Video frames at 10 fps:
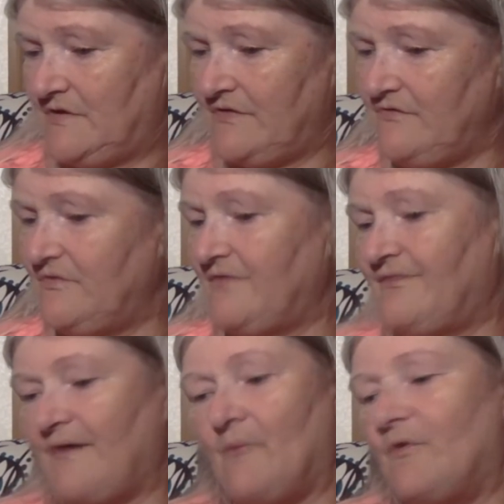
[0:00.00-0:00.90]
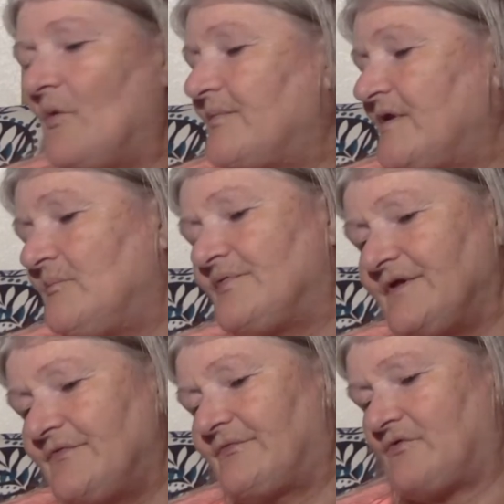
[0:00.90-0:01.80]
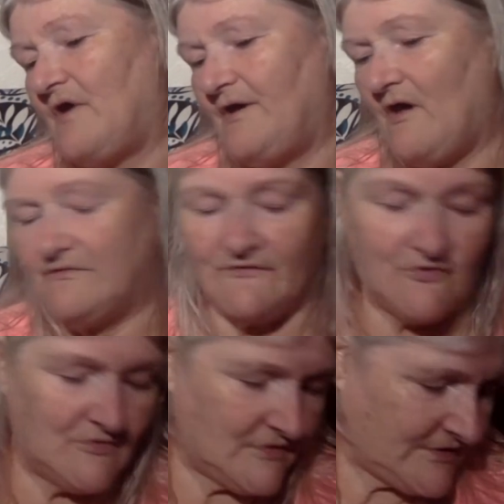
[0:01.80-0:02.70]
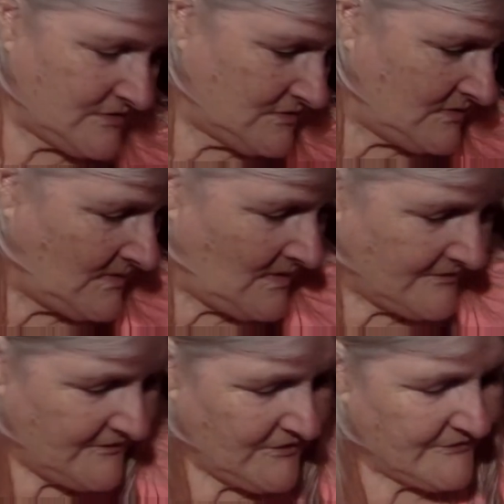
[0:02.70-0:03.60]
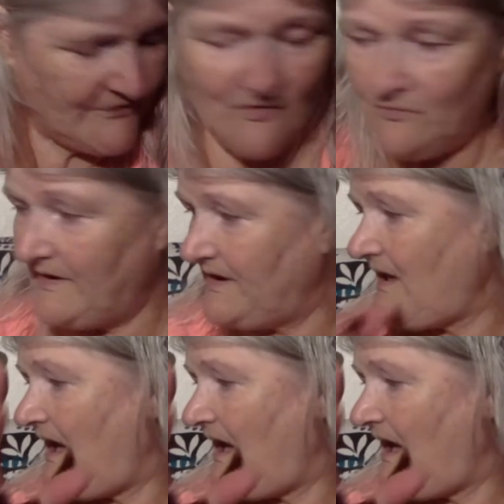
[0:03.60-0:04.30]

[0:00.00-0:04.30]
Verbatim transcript: Can you get that one open? And please try not to hurt it. I think it's already